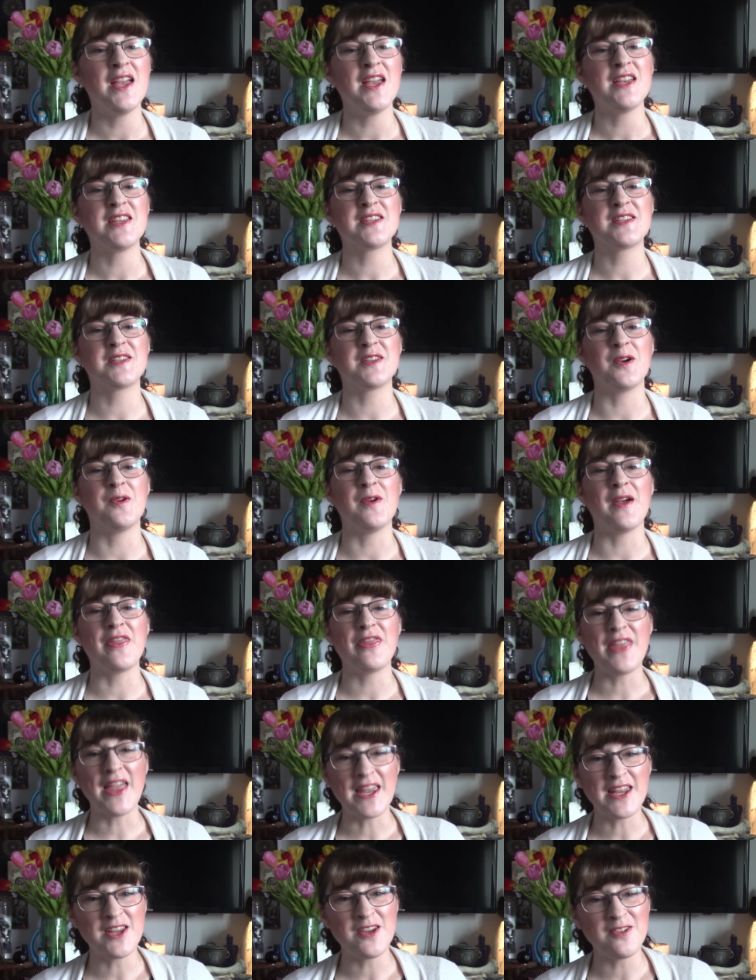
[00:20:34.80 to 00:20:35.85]
So
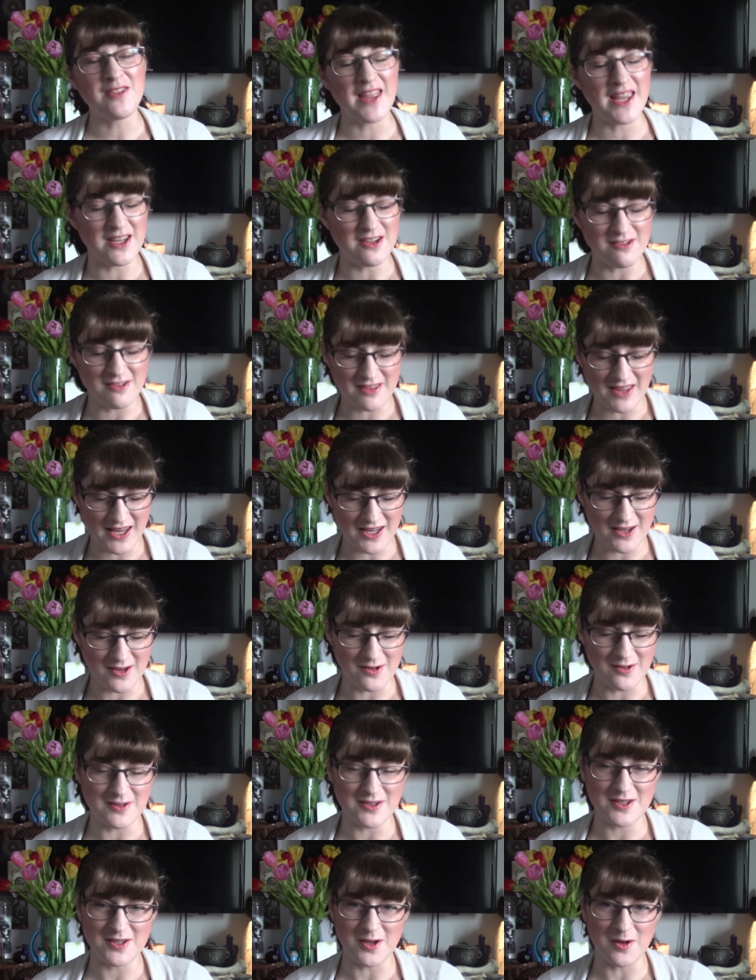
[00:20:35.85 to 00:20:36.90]
thank
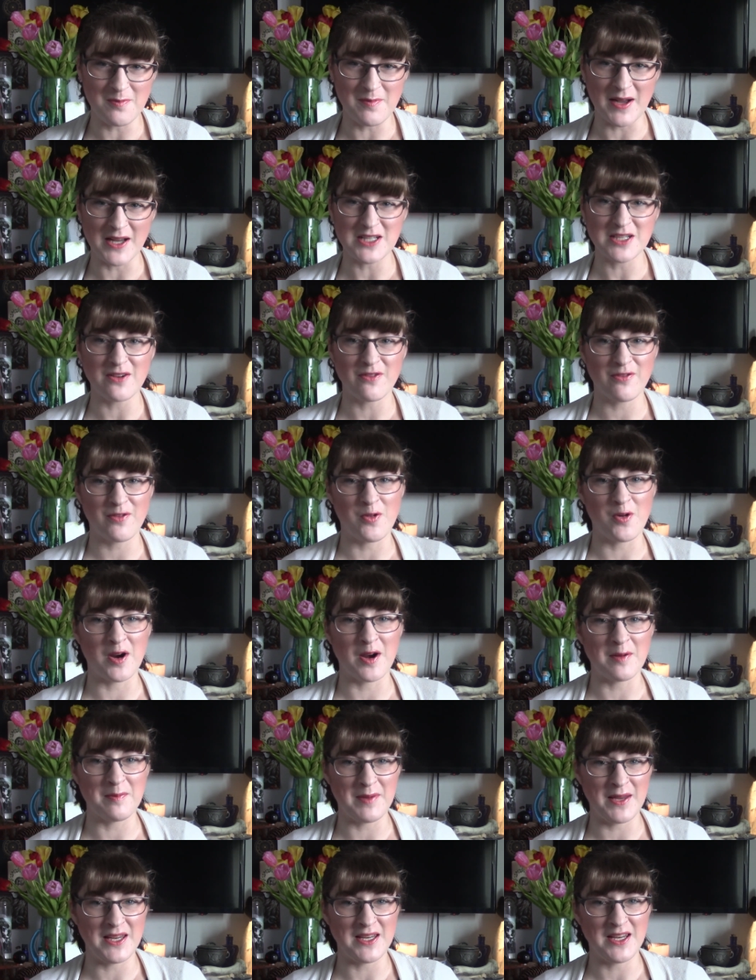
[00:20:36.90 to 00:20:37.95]
you so much
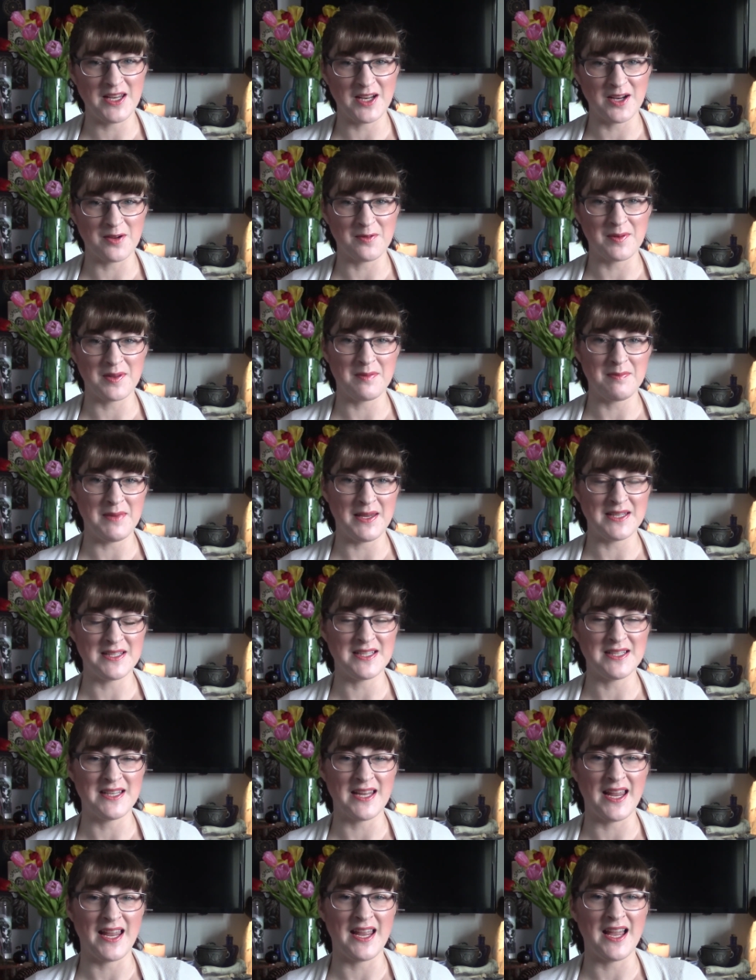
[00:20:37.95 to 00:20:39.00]
for being here with me
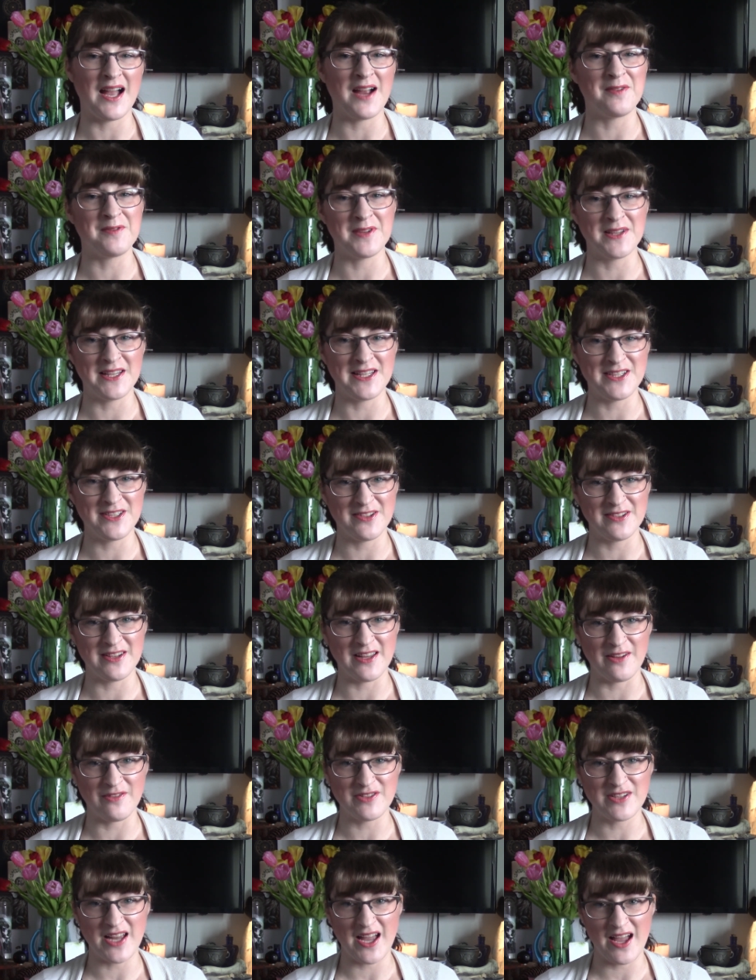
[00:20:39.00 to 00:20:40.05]
today. I really do
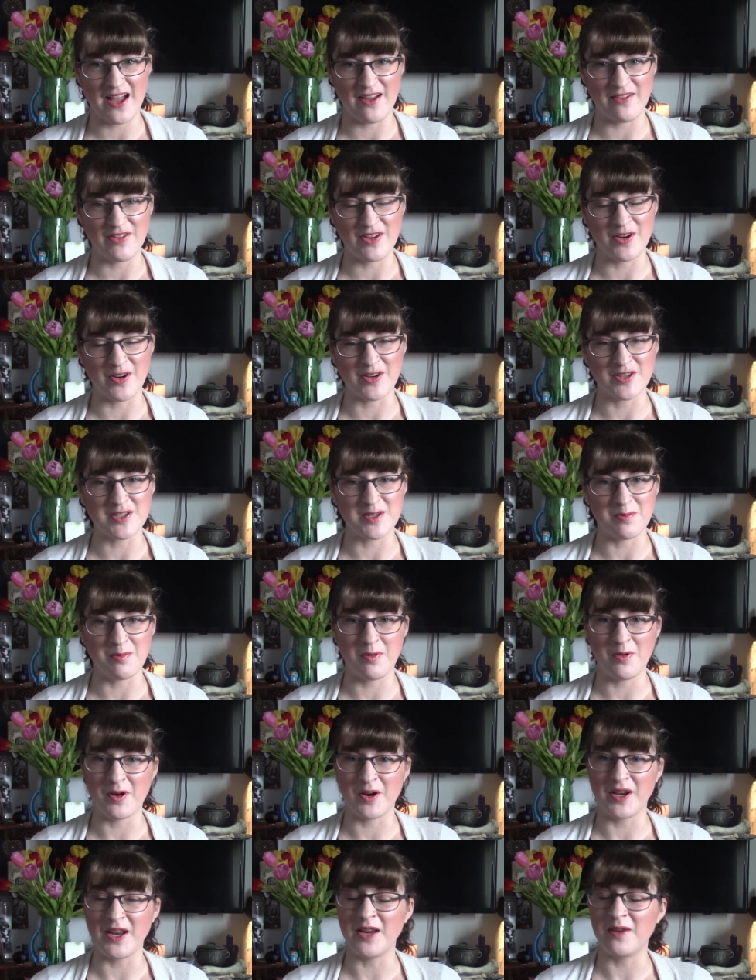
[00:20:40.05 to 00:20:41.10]
love to have your
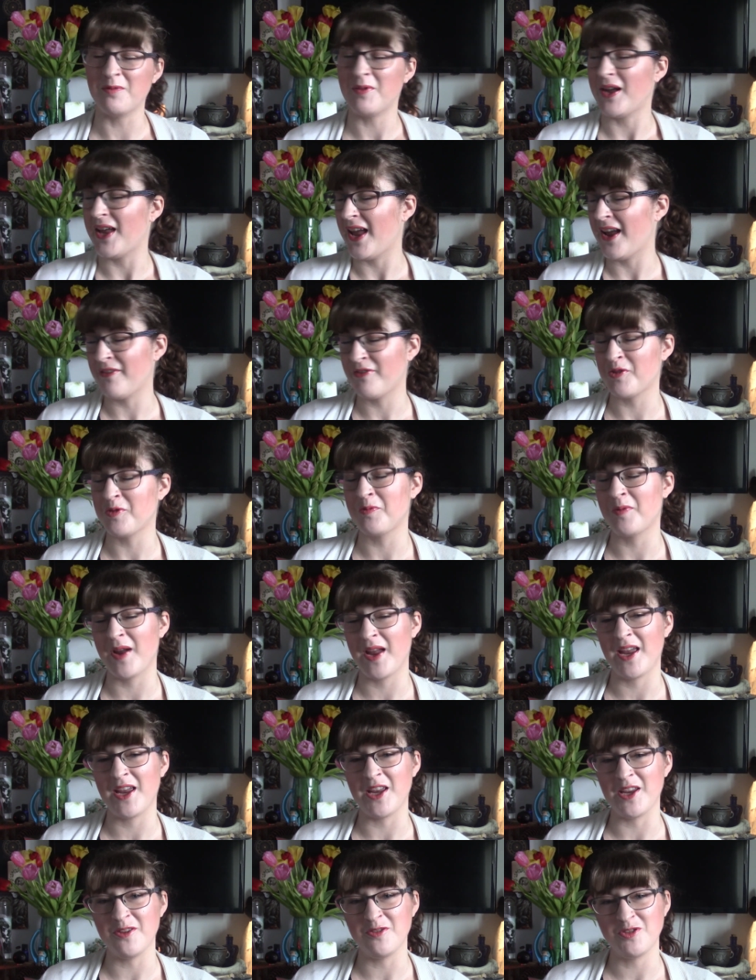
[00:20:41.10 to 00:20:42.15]
support in whatever
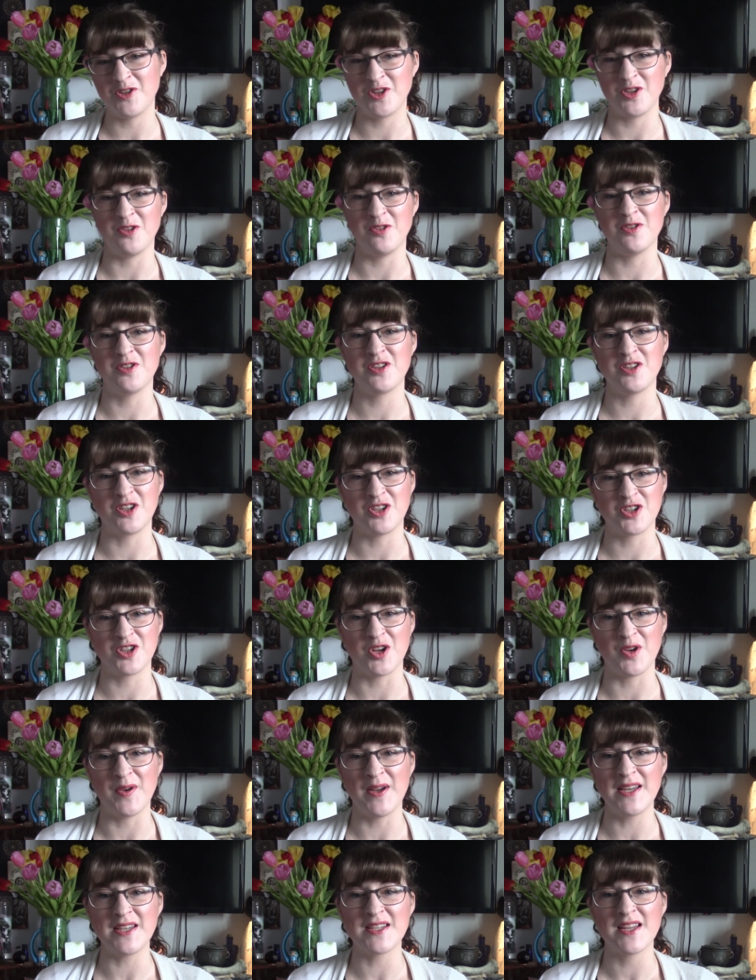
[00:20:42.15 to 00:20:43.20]
way you choose to
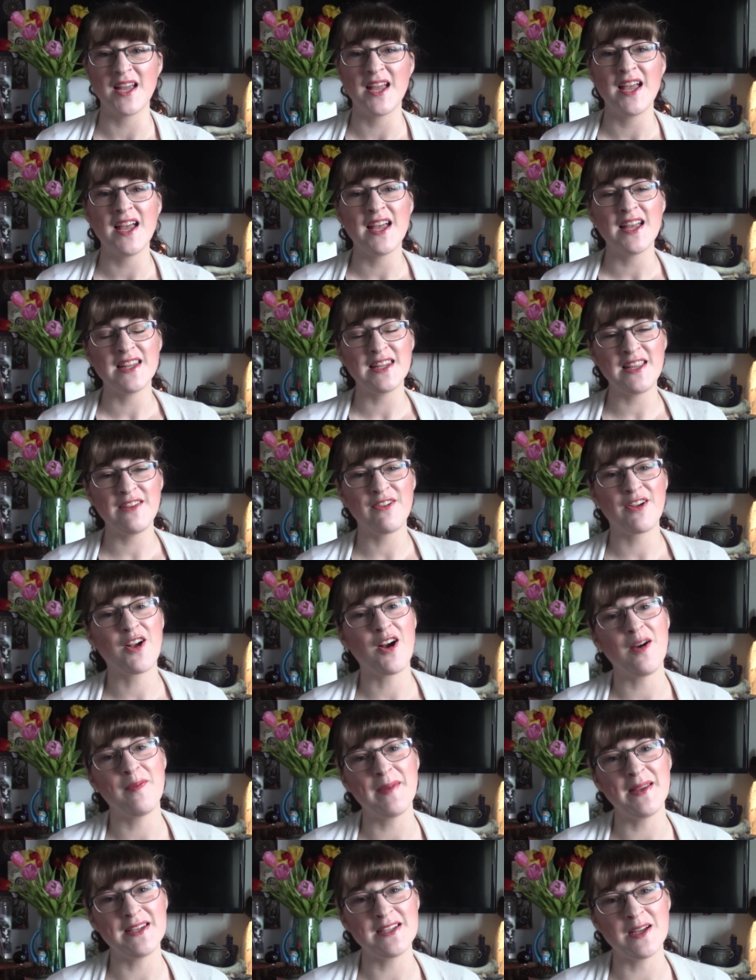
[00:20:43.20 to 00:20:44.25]
show it. Leave a
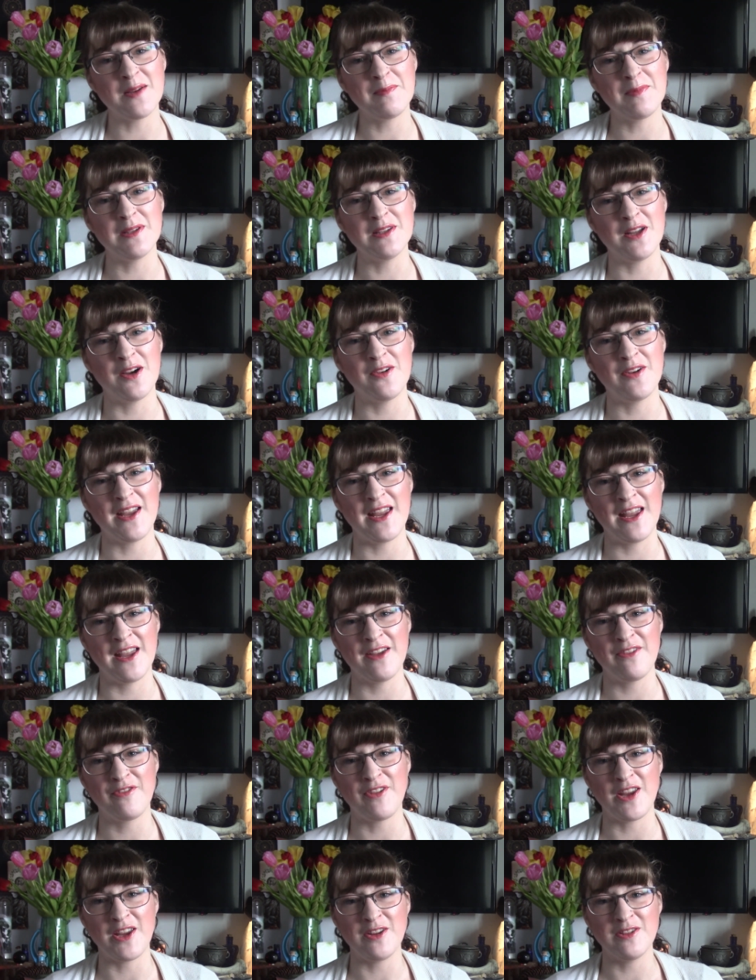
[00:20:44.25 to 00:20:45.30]
comment down below
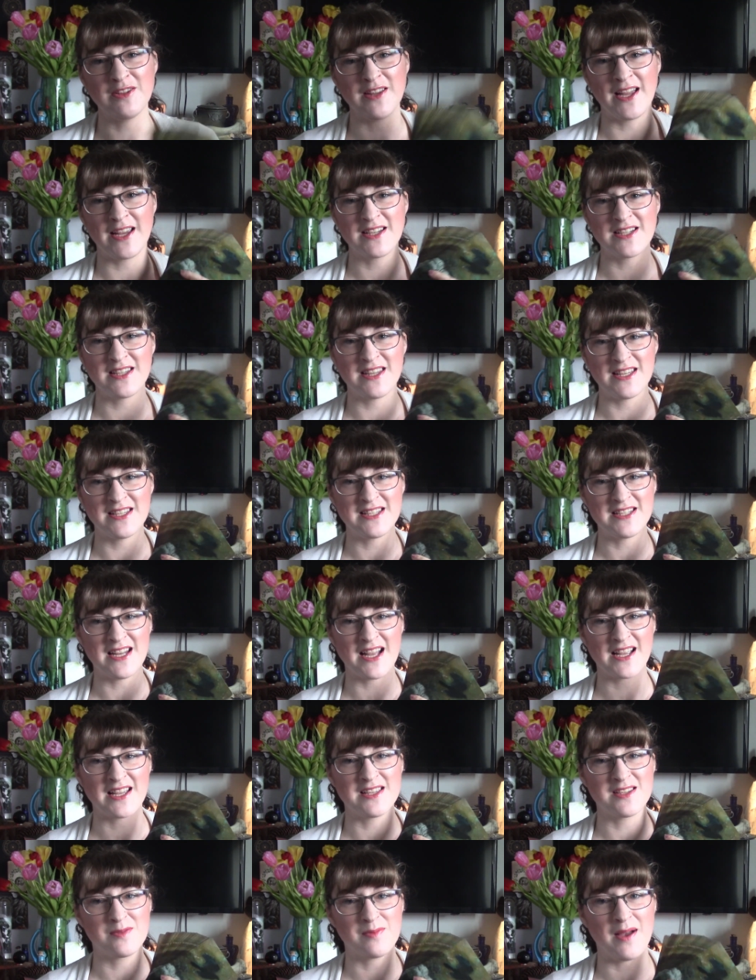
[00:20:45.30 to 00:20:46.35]
if you liked this
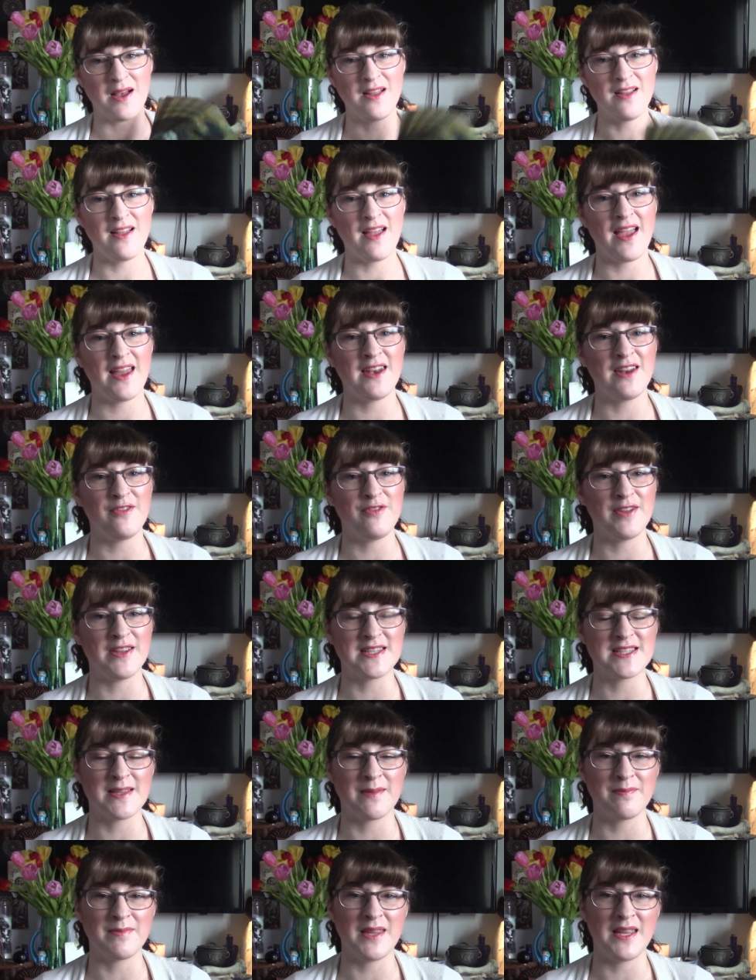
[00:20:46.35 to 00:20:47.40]
deck as well, and if it's
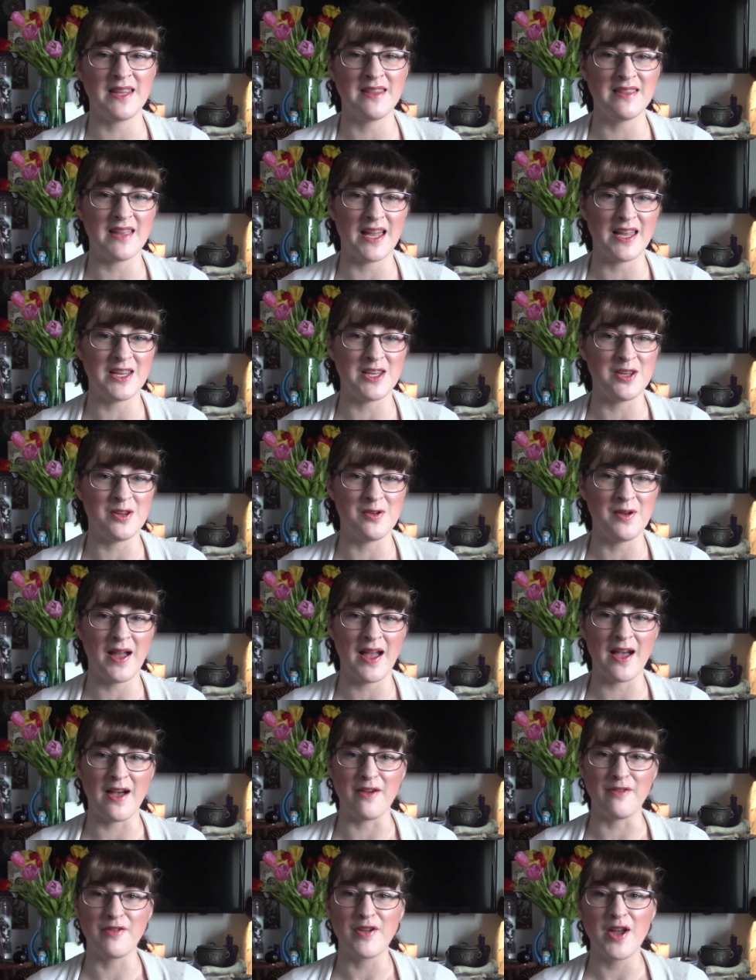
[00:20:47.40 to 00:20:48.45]
something that you
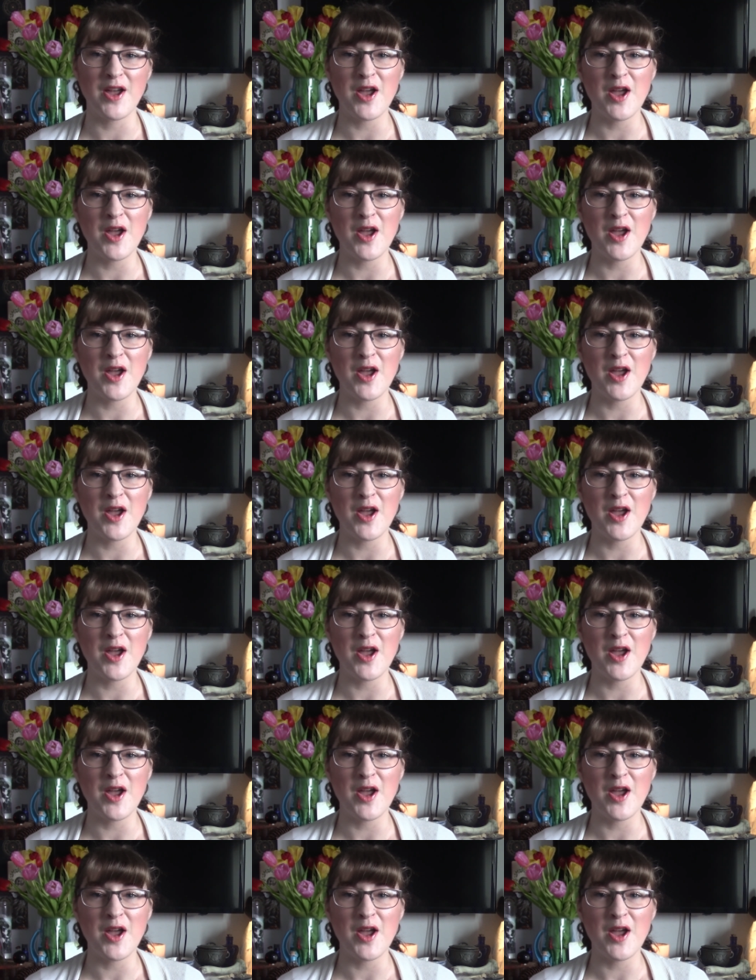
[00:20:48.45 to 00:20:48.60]
have